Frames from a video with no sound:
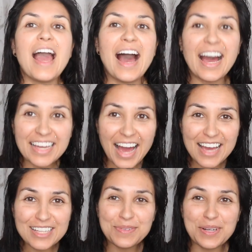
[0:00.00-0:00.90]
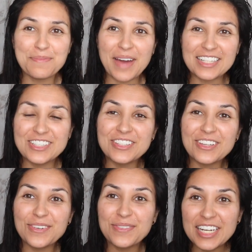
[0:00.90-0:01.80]
Hi guys, welcome back to
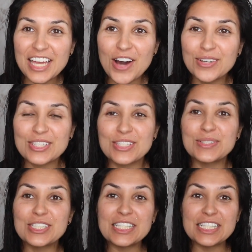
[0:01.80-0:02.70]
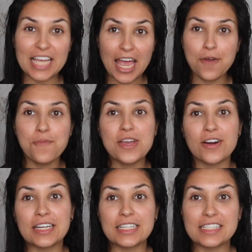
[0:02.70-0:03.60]
another video. So today we
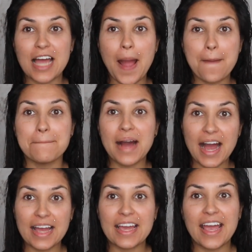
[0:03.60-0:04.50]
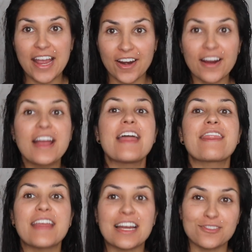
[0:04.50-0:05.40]
are going to dye my hair.
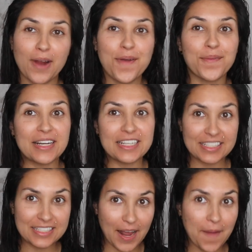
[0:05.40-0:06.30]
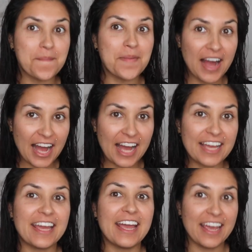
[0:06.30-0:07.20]
That's right, we're going to dye
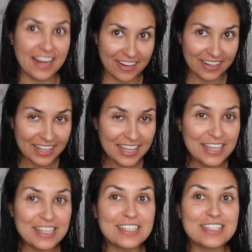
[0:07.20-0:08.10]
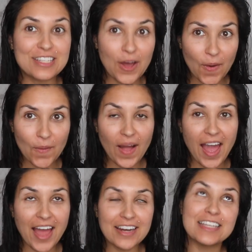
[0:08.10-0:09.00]
my hair. So,
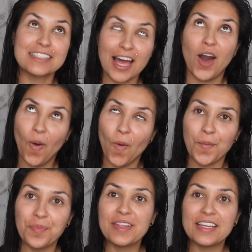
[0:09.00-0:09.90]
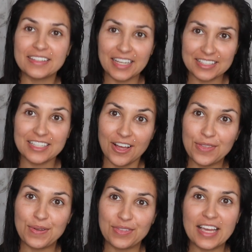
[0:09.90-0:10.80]
and it's at home. That's
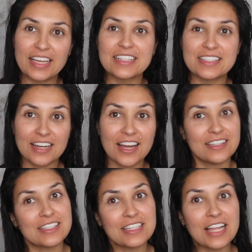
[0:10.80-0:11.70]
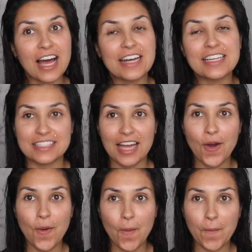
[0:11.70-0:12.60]
another thing. It's not at the salon, it's at
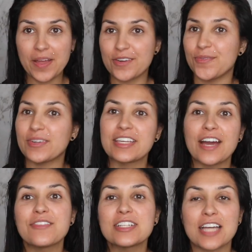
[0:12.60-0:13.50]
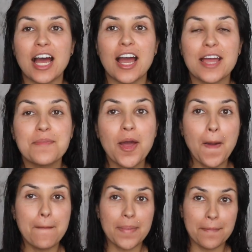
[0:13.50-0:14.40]
home. I don't really have the time,
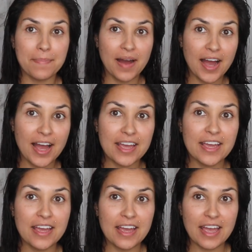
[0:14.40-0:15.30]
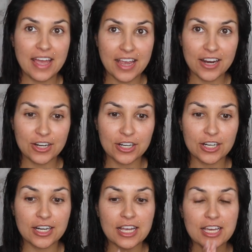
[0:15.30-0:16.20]
but my
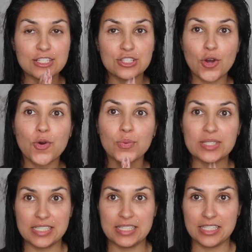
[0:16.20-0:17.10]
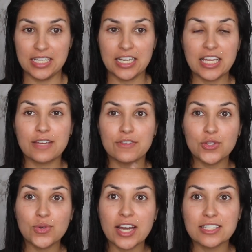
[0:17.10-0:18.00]
hair is so resistant. If
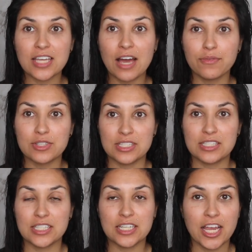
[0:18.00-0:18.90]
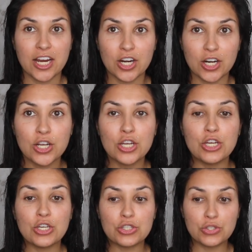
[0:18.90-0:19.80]
you guys have resistant hair,
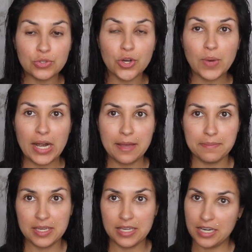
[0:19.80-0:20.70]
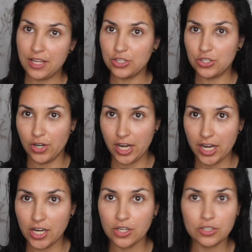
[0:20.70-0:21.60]
you know what I mean. Your
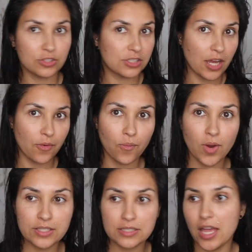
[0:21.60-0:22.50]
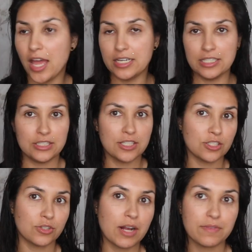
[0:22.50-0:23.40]
hair, you'll dye it once and it
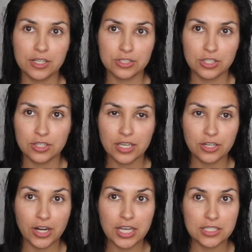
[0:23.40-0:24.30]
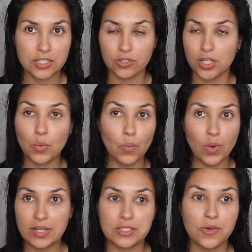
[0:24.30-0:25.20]
doesn't grab onto the grays and you're like,
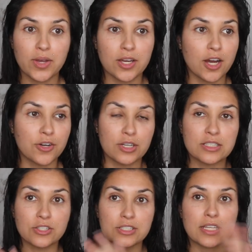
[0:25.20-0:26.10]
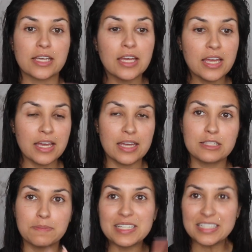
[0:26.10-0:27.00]
what's going on? Or it looks like
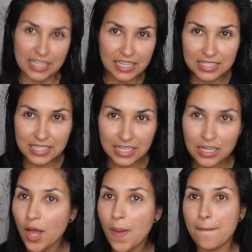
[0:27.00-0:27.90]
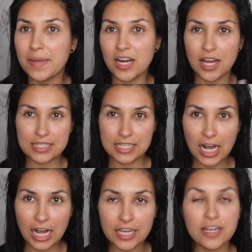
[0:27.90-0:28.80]
it's been tinted but not
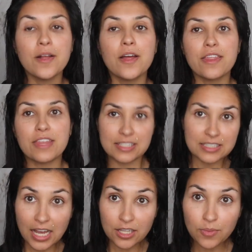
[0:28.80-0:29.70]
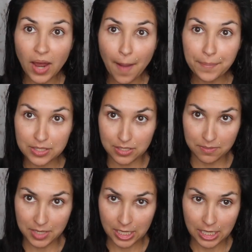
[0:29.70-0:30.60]
dyed. That's exactly what happens to
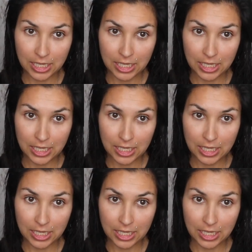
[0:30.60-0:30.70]
me.